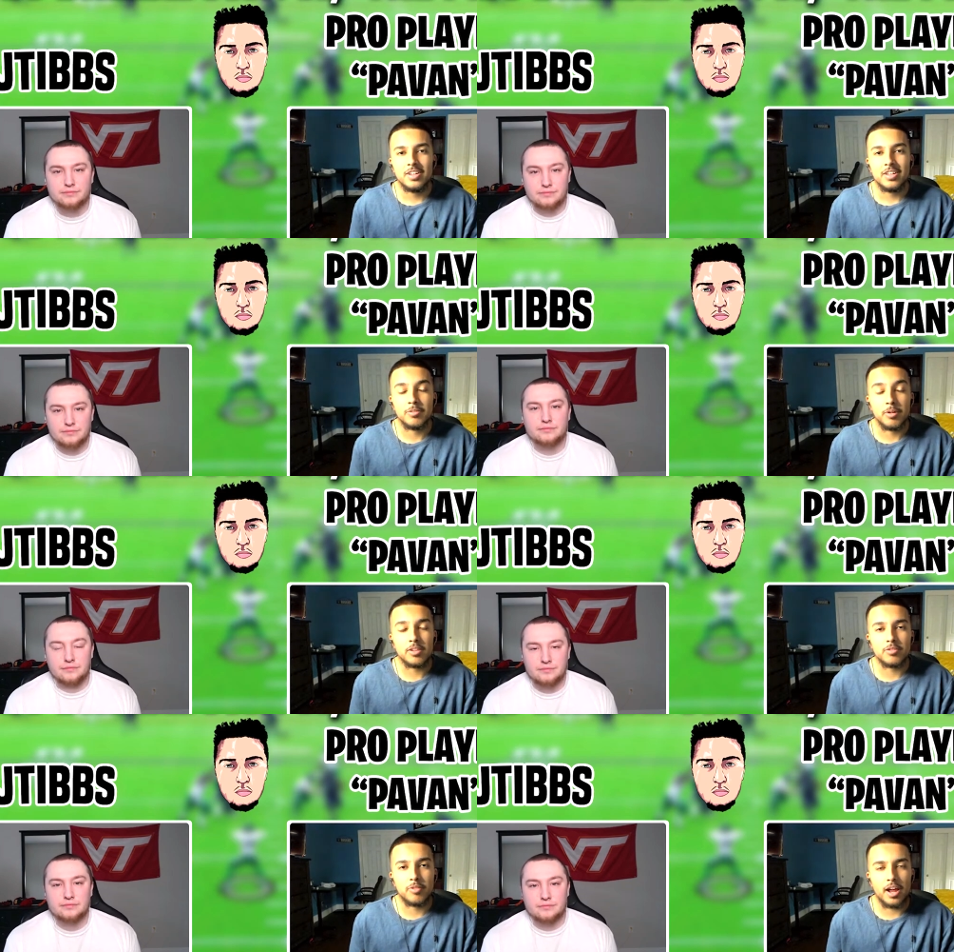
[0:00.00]
Speaker 1: it
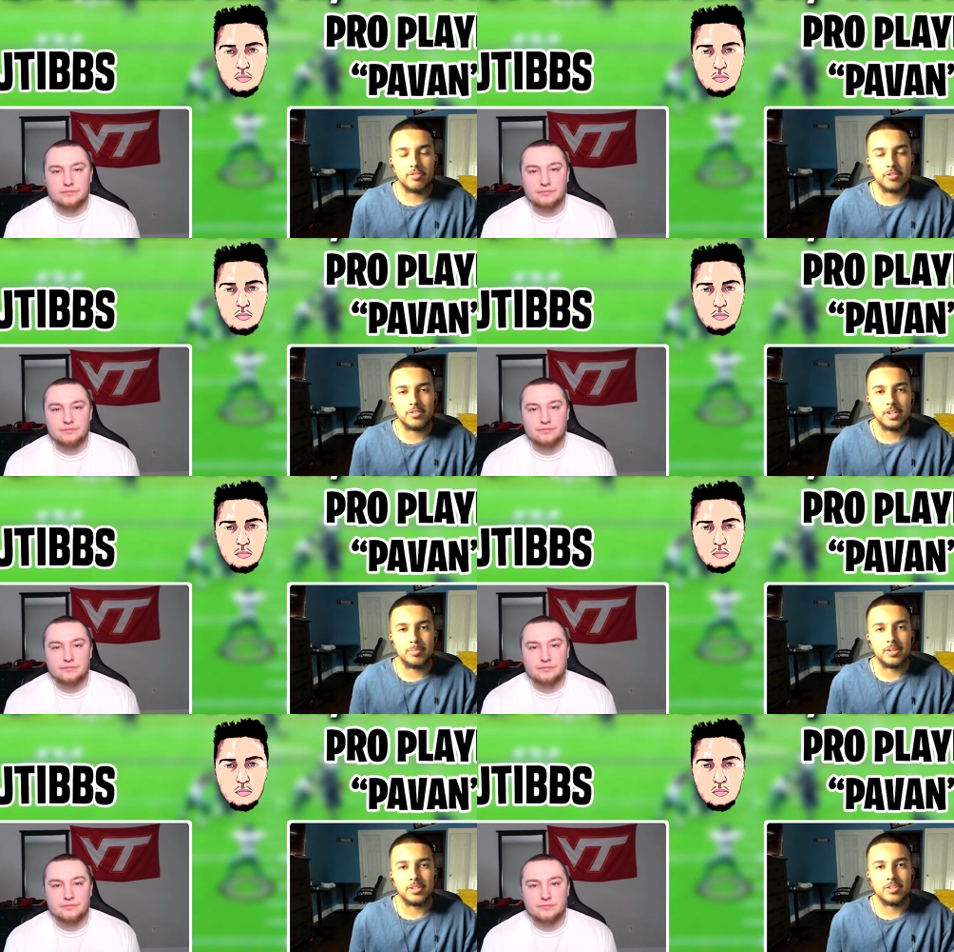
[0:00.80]
was a rivalry,
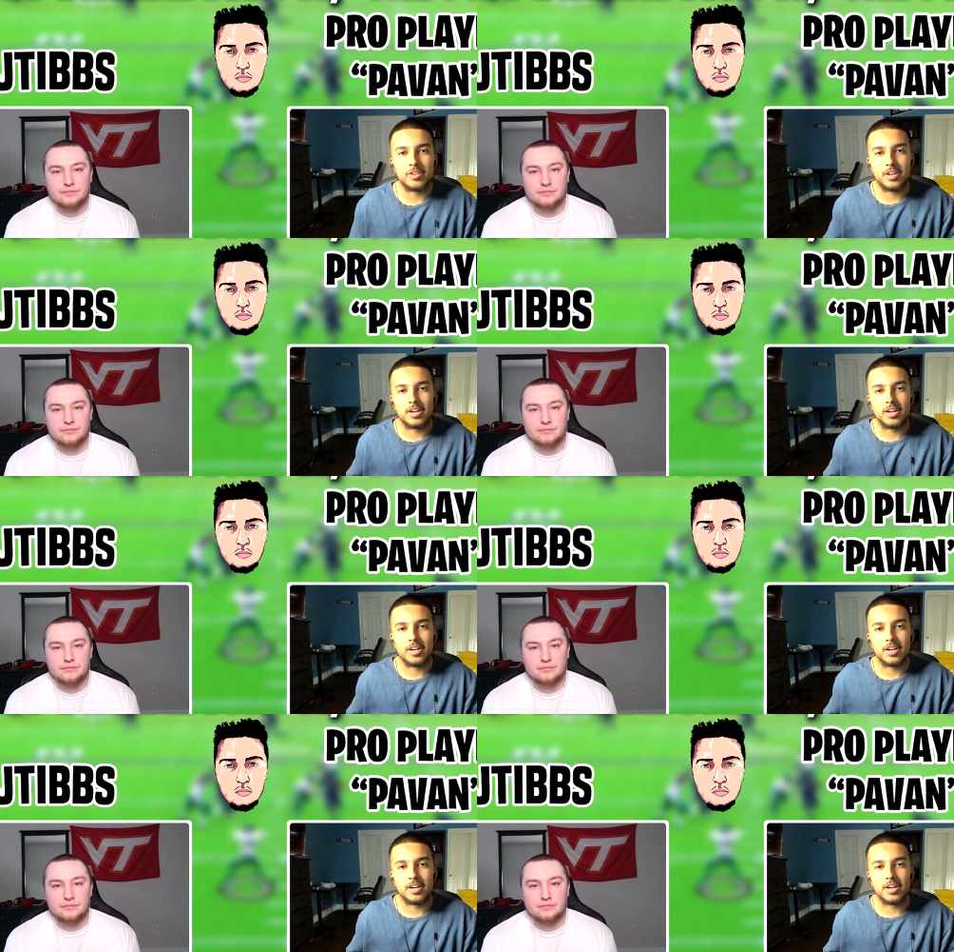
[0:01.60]
but you know, it kind